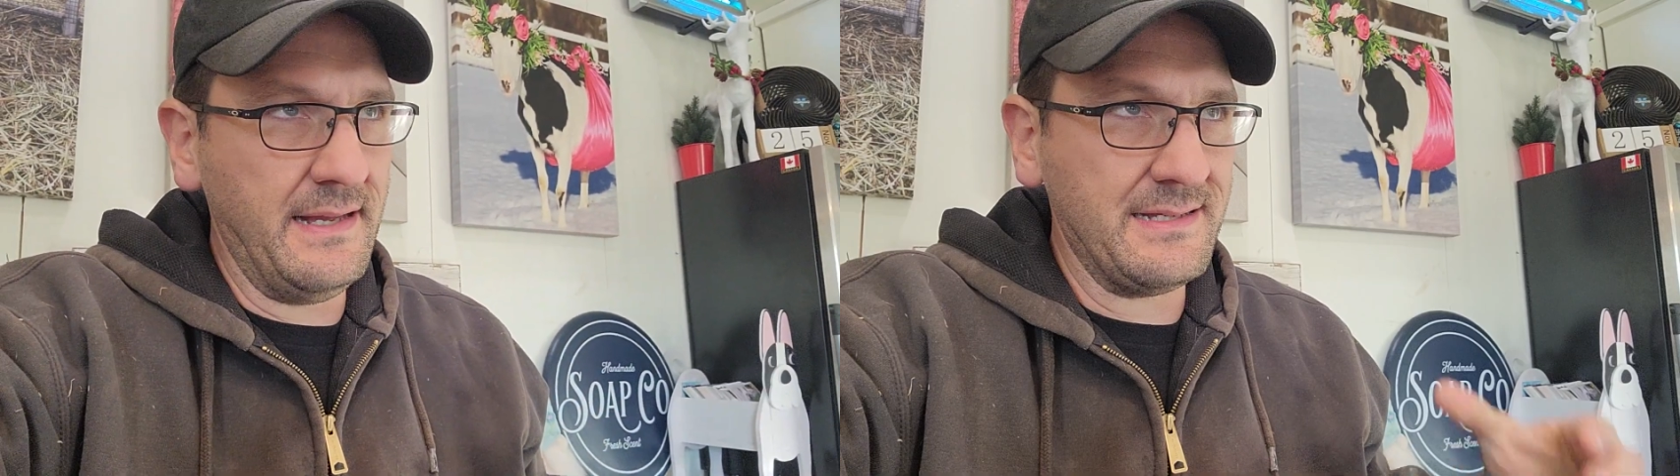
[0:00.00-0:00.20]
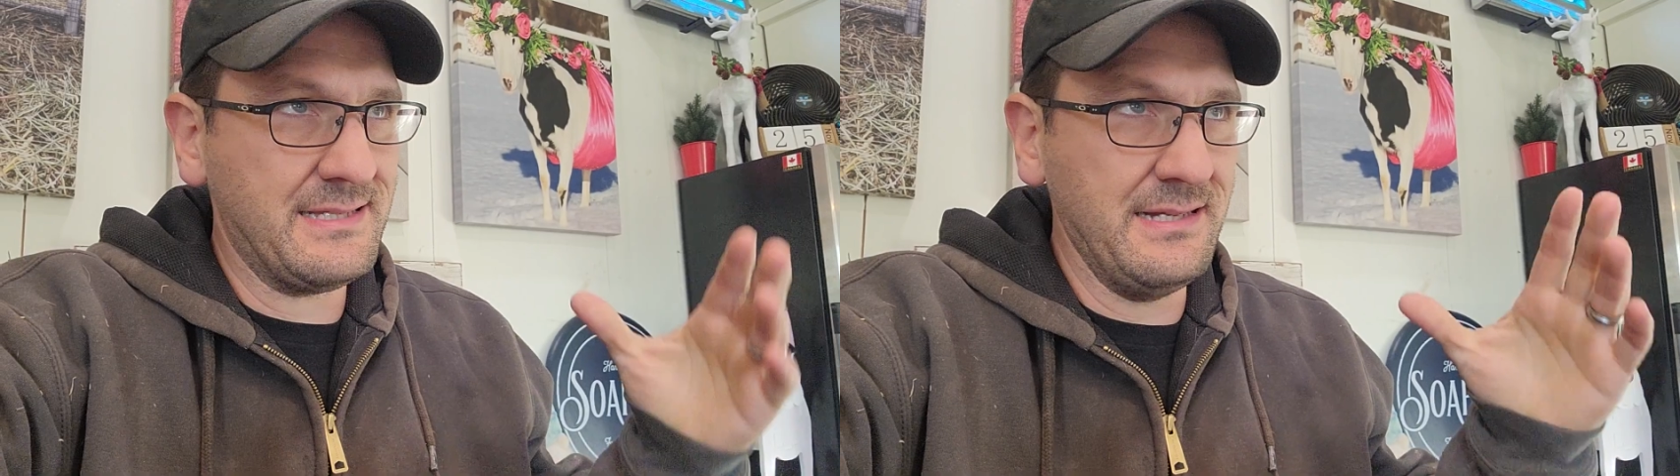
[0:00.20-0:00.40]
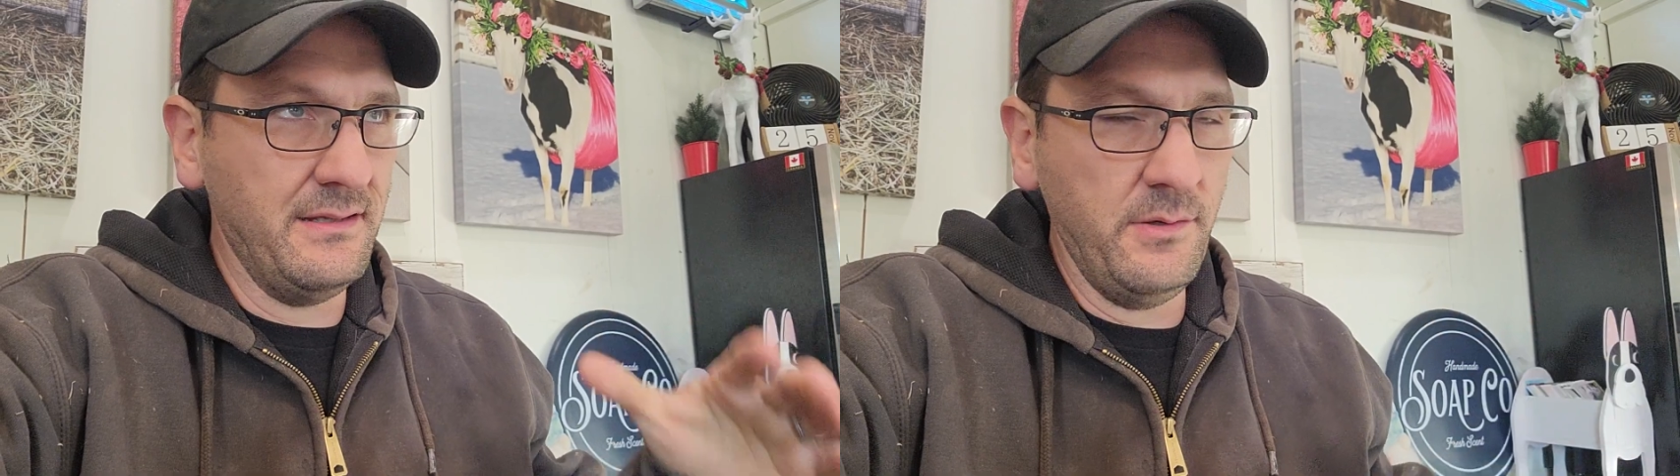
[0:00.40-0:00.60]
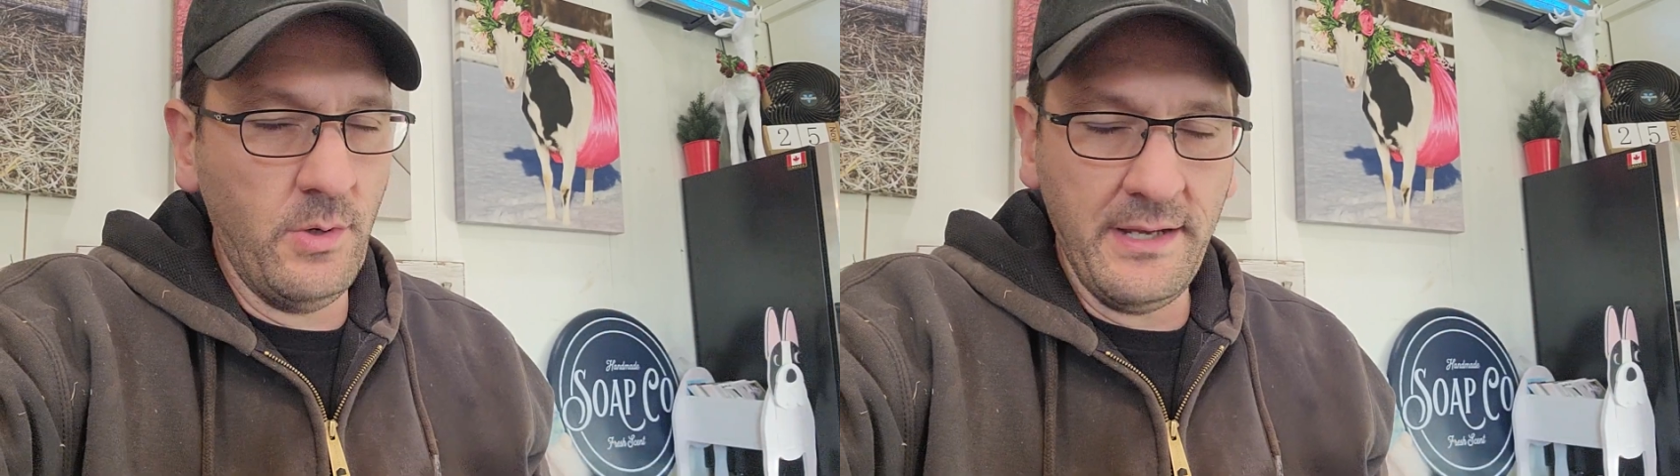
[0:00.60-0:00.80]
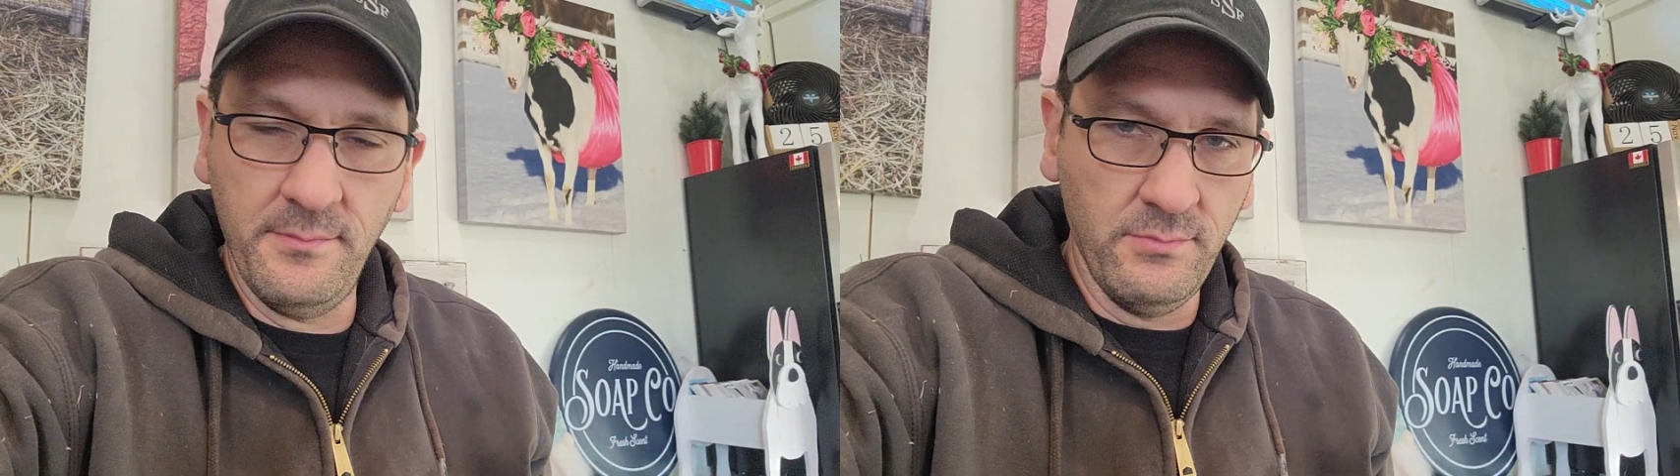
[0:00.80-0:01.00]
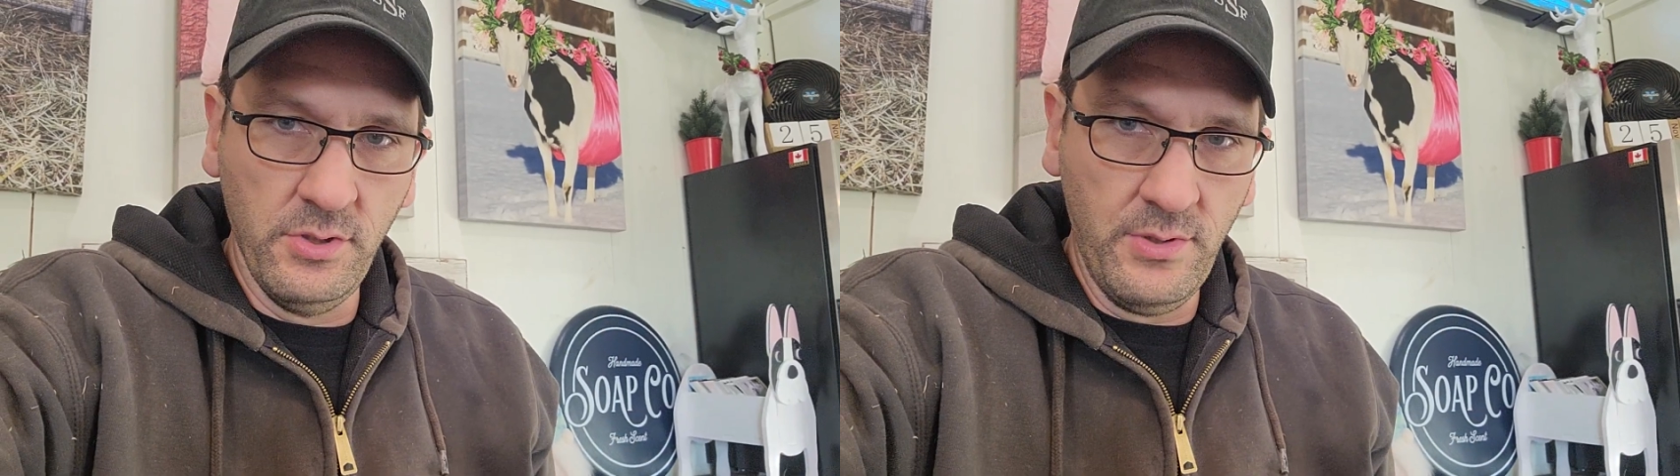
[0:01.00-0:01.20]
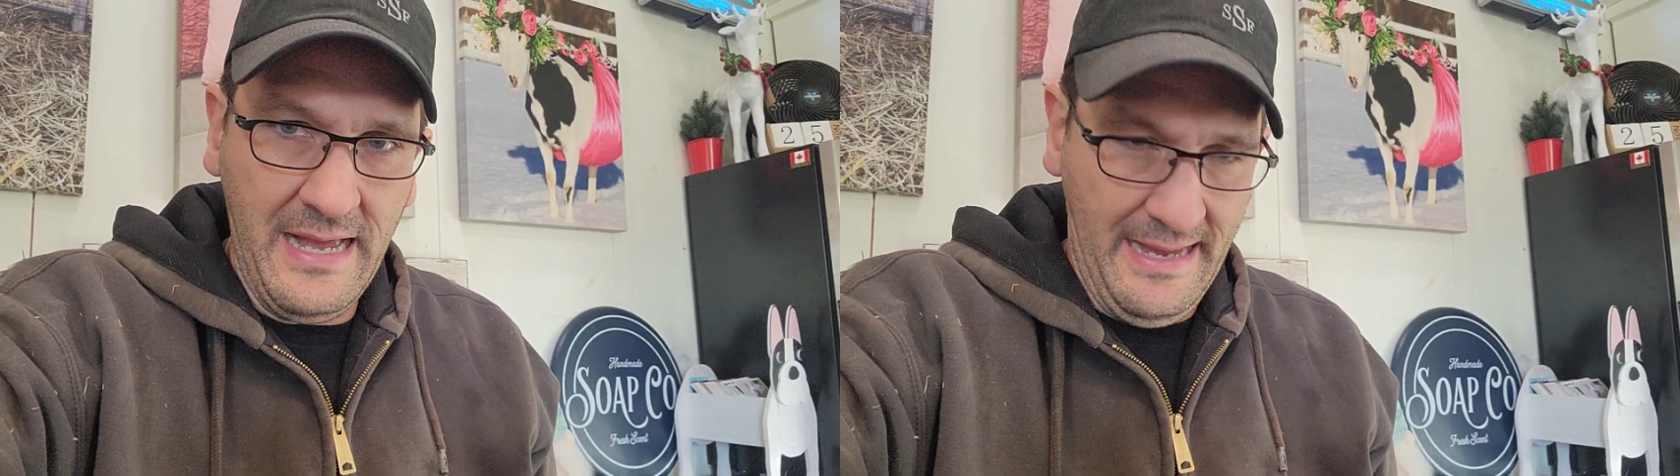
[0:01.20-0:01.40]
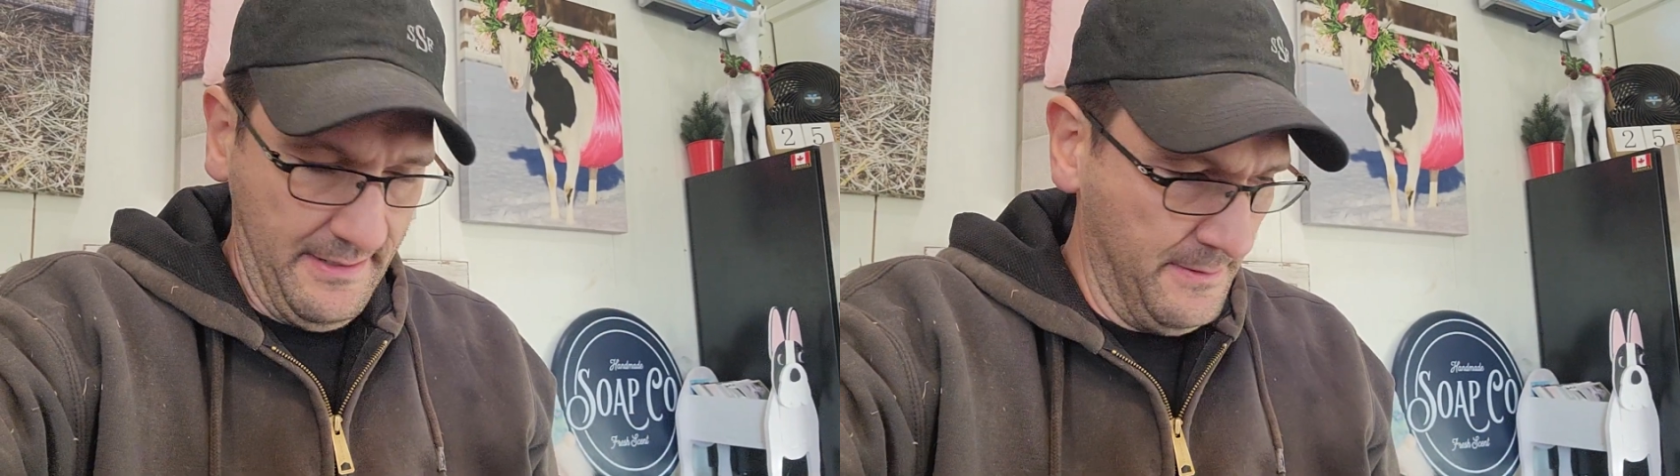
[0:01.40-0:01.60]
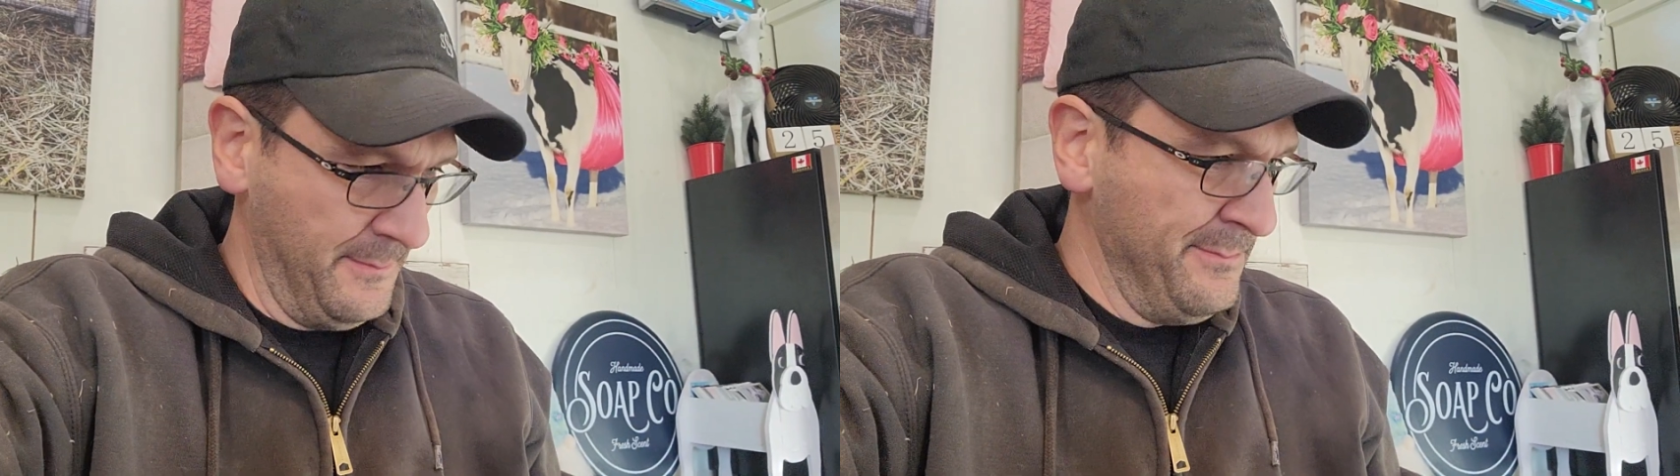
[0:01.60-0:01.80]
that silly white and blue ad,